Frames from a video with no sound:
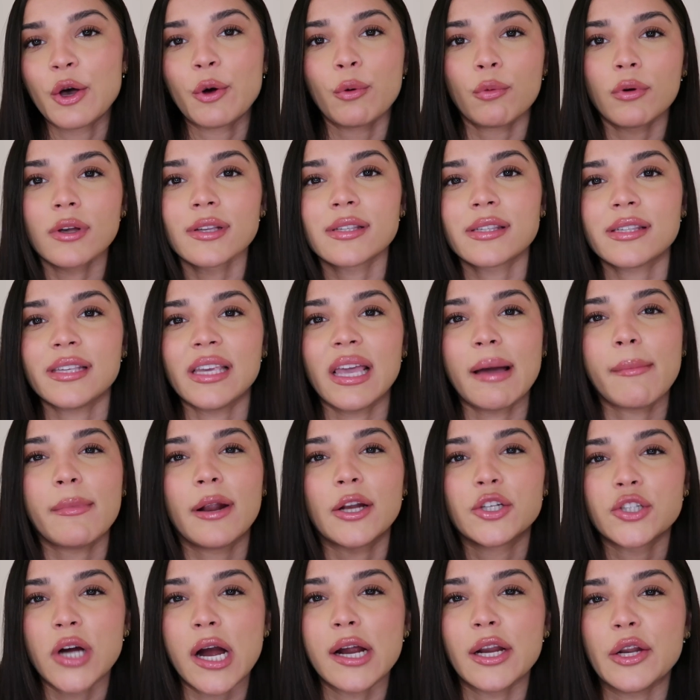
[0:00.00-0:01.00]
we'll see. I'm
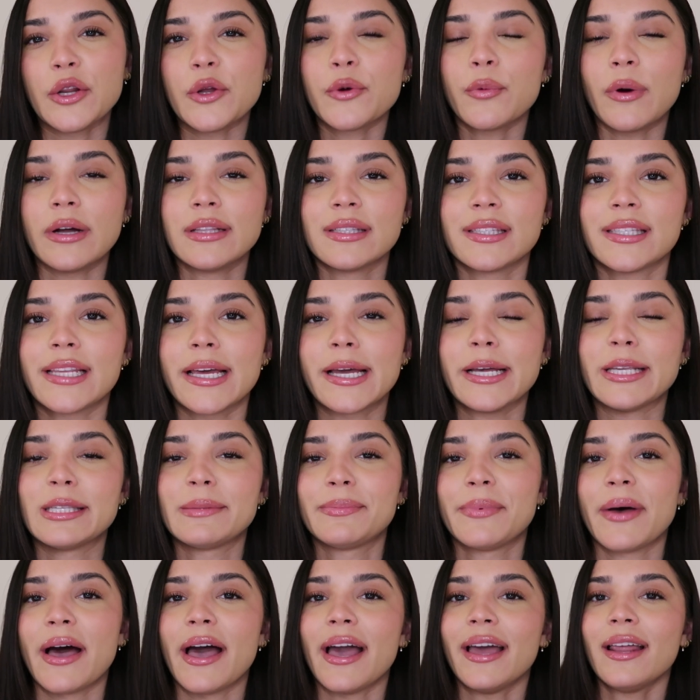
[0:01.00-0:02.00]
gonna try to do Wednesdays,
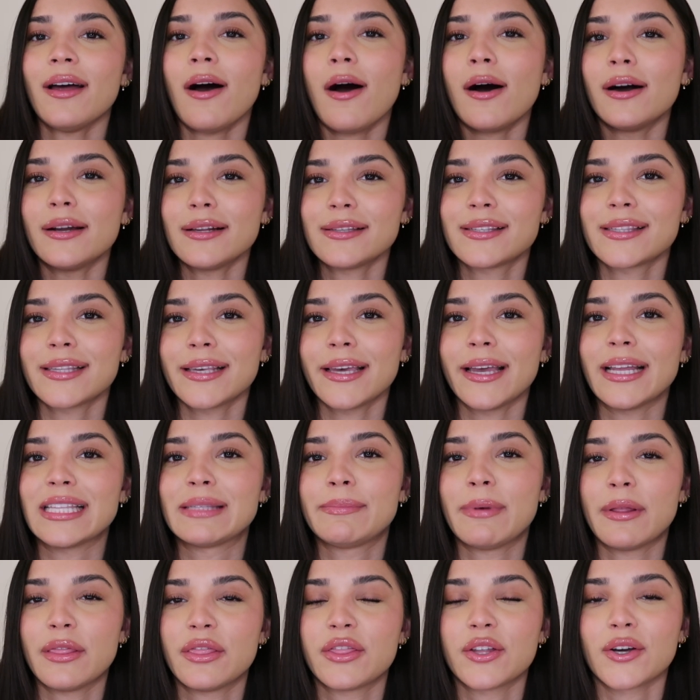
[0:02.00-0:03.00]
but honestly, it's
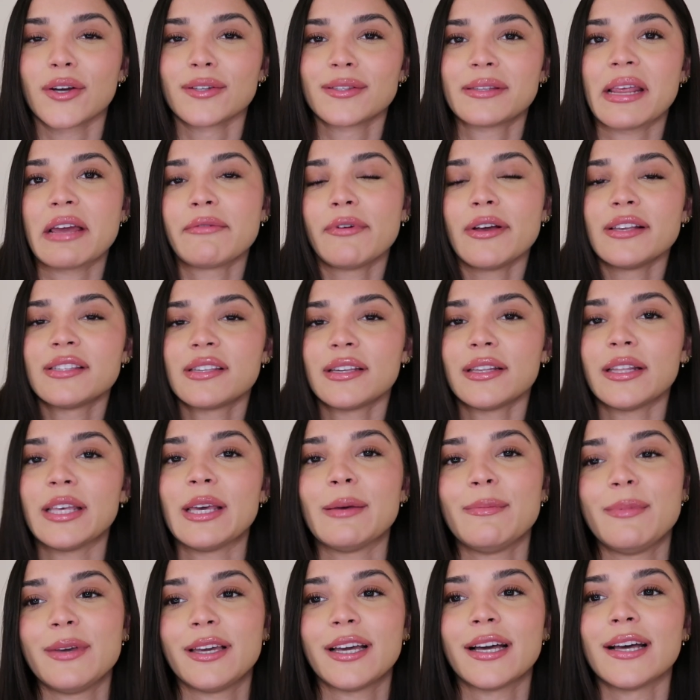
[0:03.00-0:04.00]
been Thursday recently
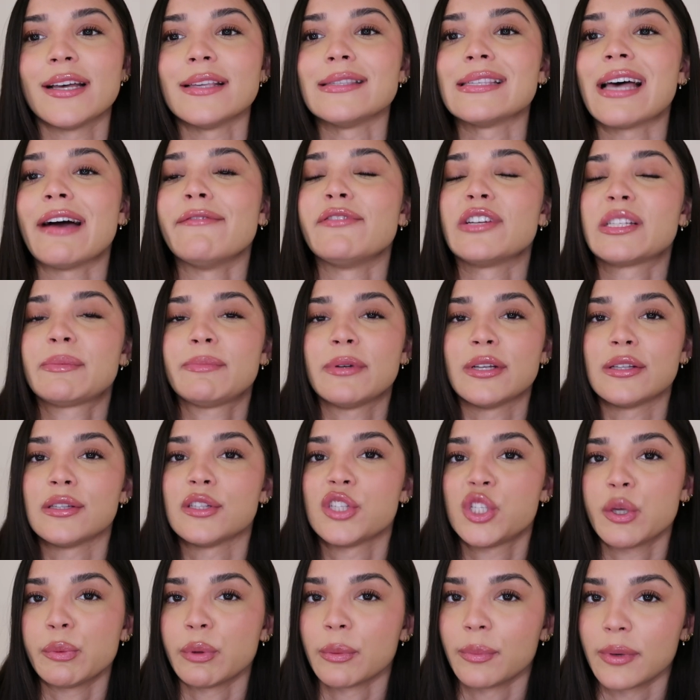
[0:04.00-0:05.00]
because I've just been
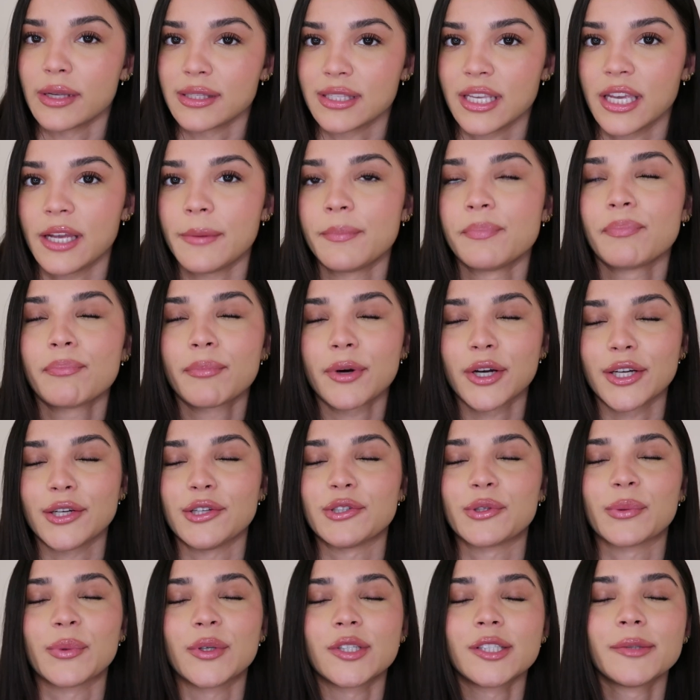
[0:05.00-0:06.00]
super busy per
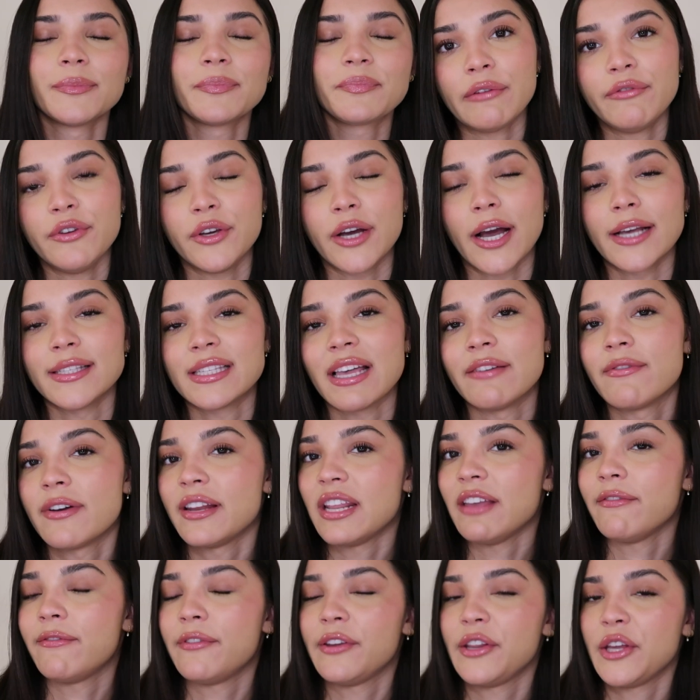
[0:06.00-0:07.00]
usual. If you guys have
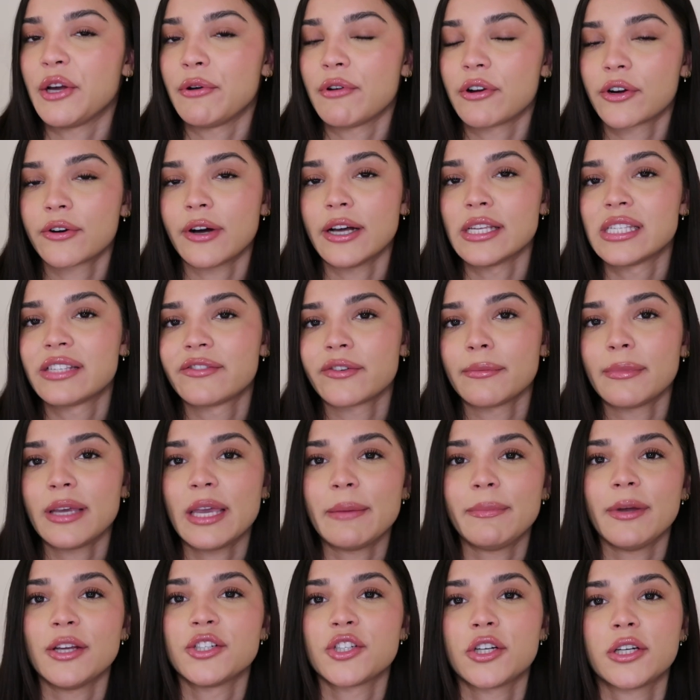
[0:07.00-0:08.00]
any video requests for me,
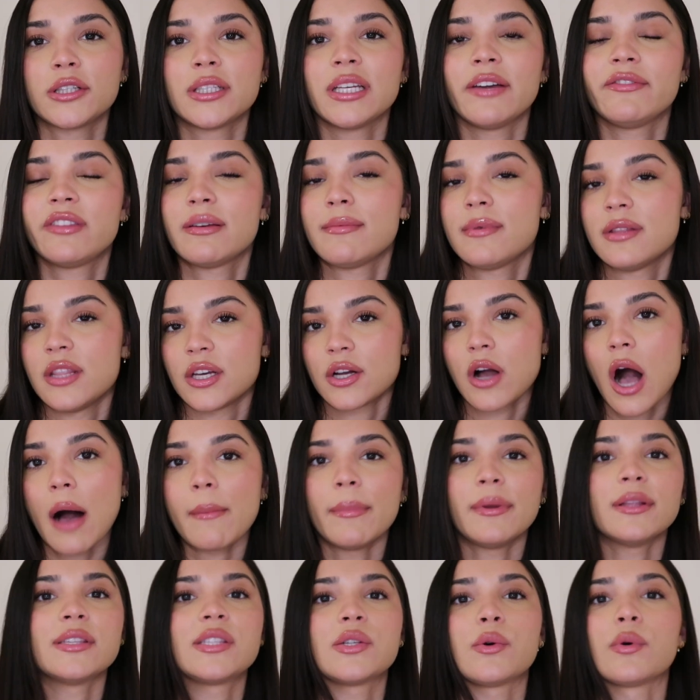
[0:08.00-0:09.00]
be sure to leave them in the
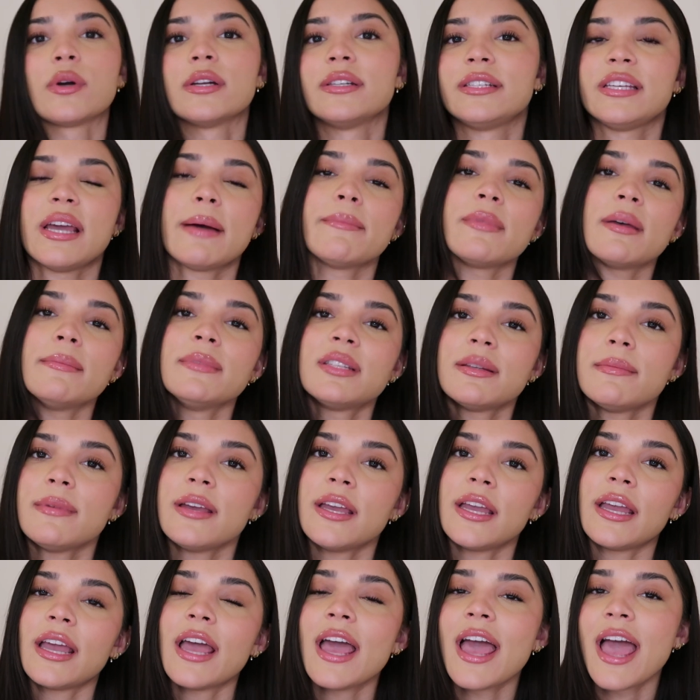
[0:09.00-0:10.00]
comments or DM them to
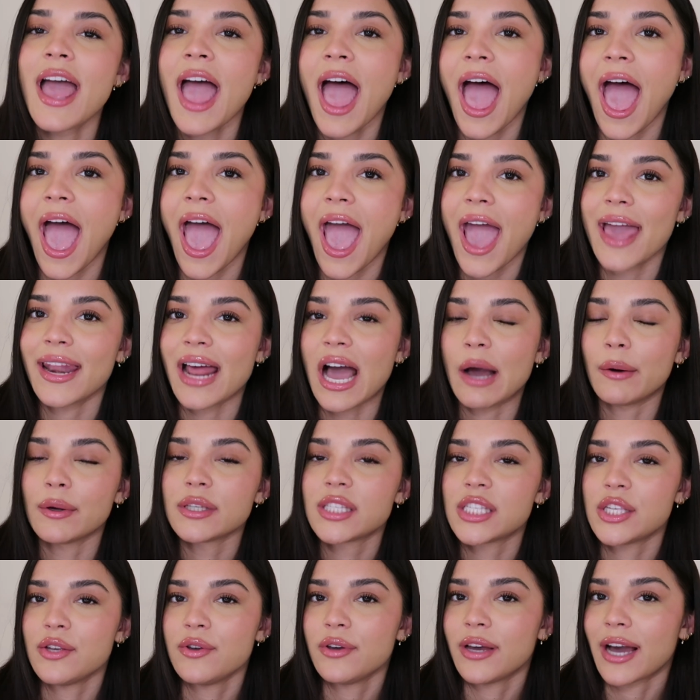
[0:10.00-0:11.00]
me, and I will
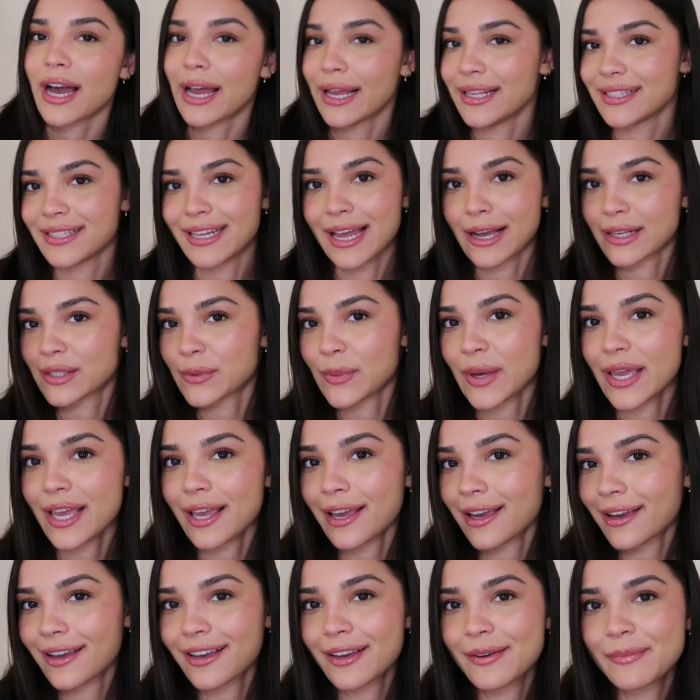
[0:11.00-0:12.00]
see you guys next
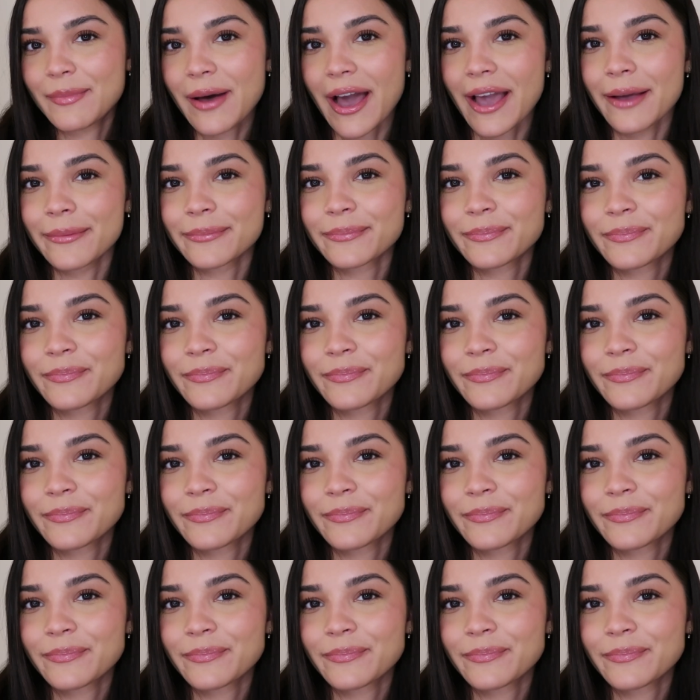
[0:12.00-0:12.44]
week. Bye.